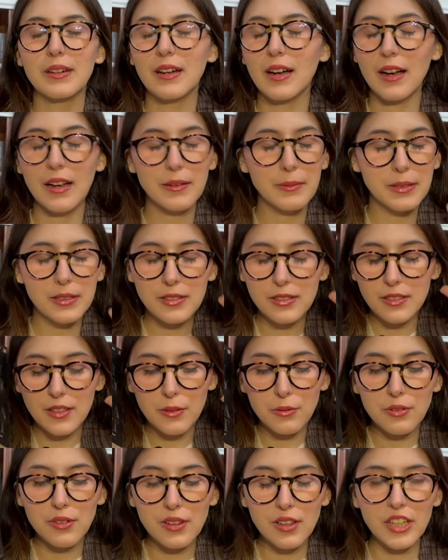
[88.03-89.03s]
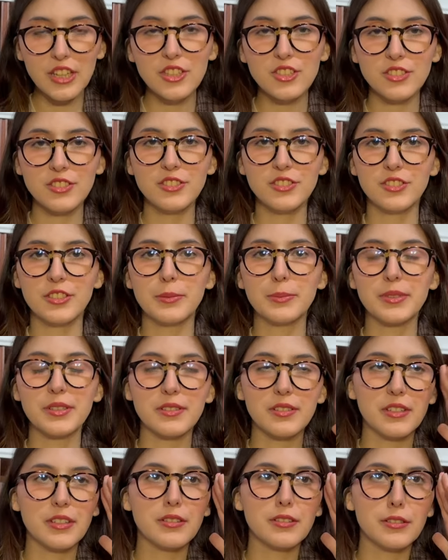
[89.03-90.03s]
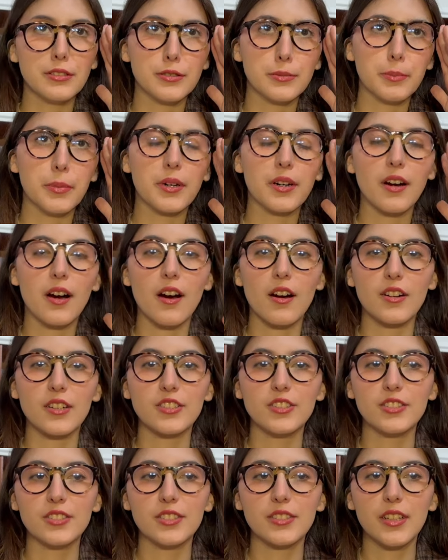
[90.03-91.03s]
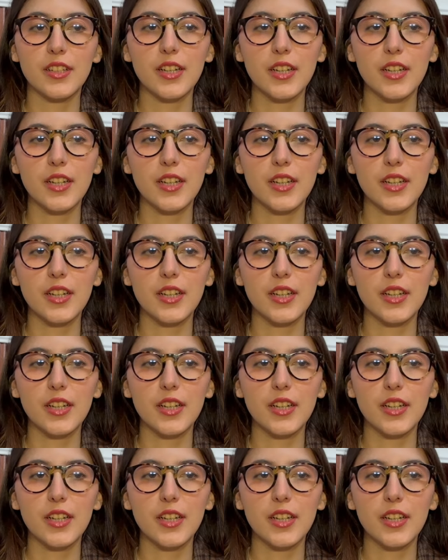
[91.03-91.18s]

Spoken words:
I mean, the relationships in this book are just